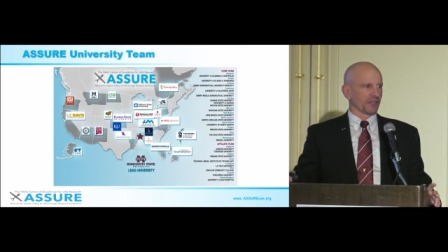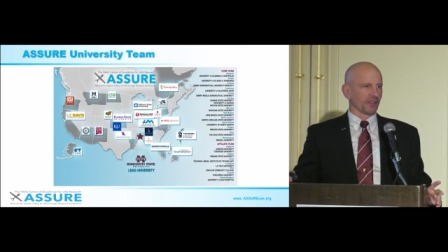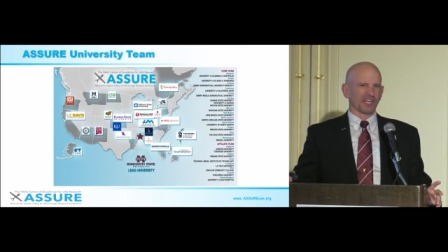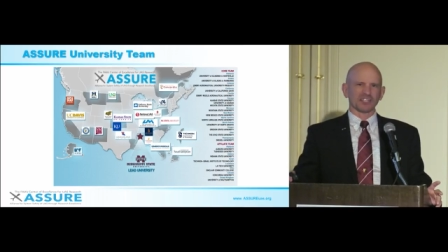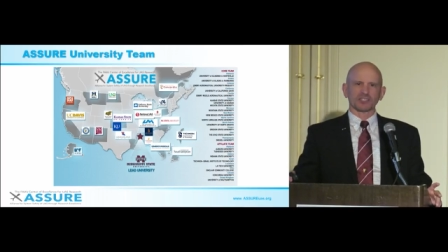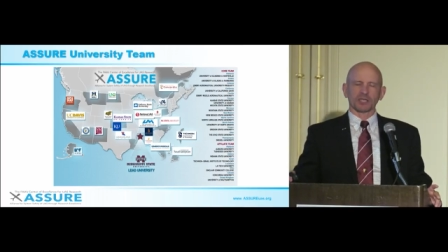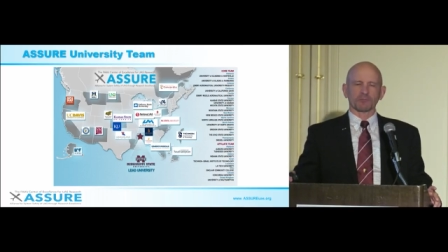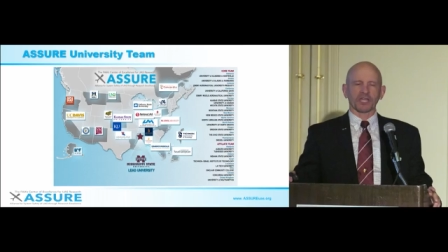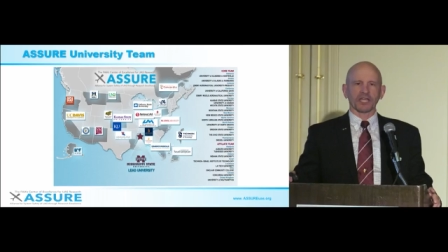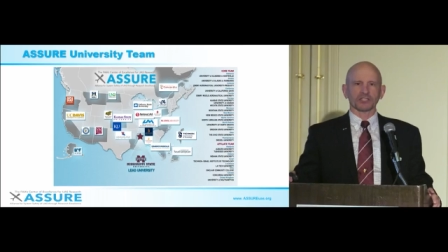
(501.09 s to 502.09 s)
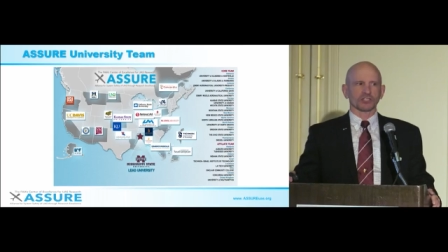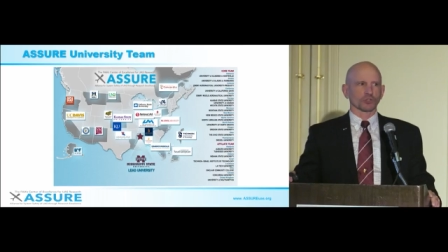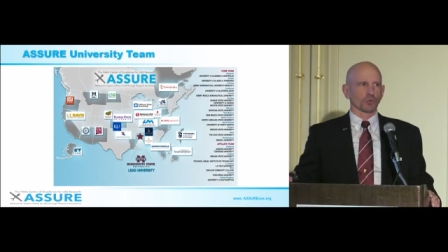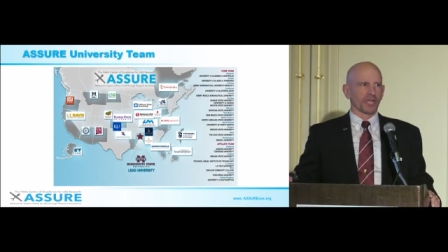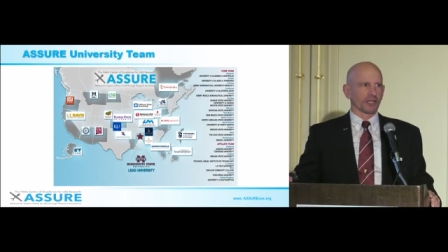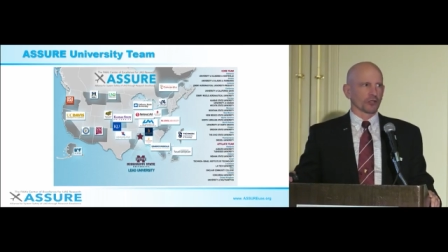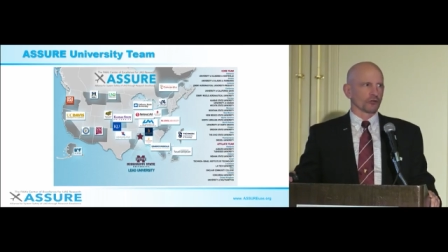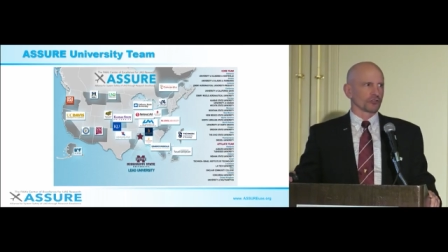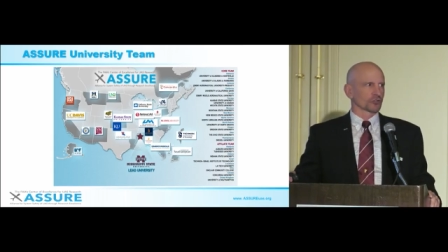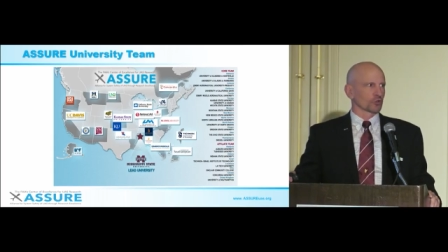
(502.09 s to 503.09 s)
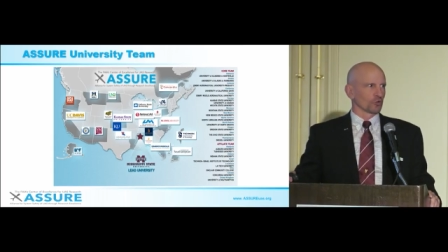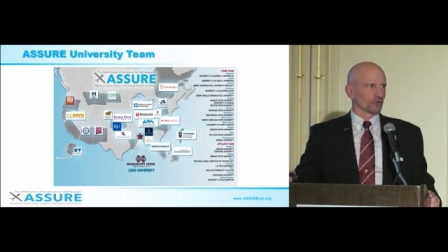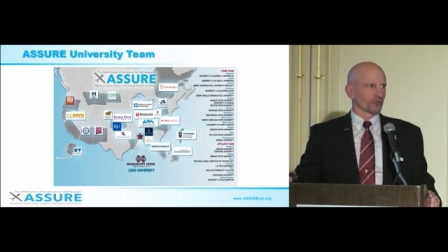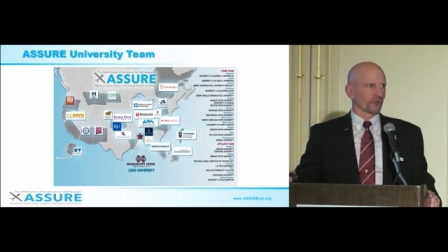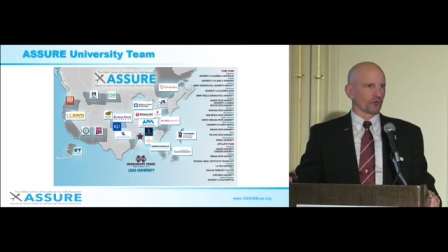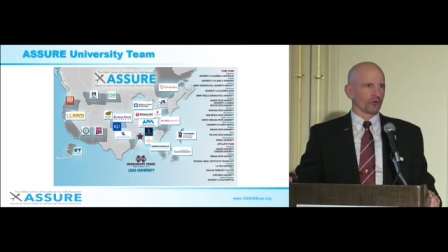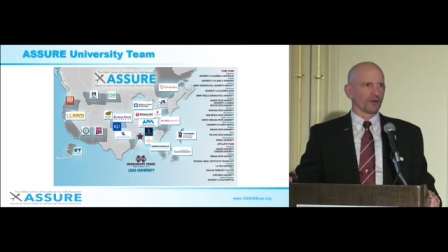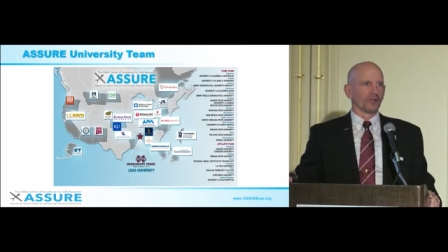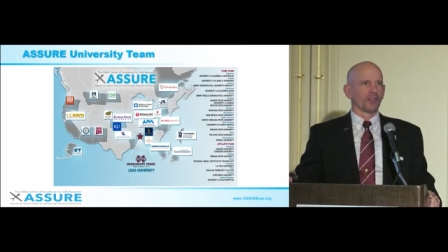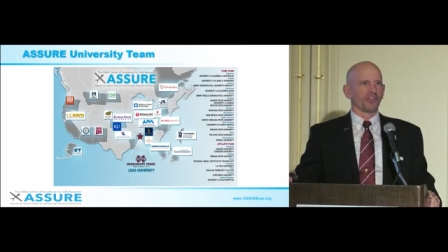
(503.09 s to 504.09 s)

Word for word: And then in some cases, we had to go to schools for